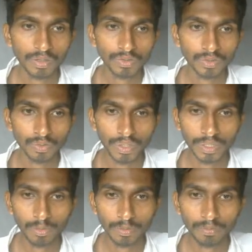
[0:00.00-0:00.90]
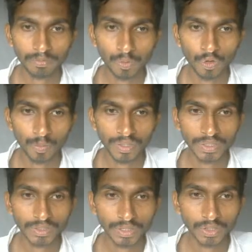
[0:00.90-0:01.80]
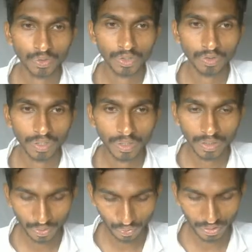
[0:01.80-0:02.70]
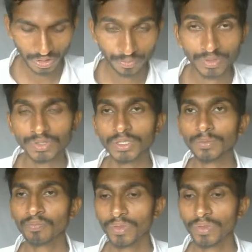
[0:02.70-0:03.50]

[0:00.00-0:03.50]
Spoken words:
So let me copy the secure URL. Control Shift C.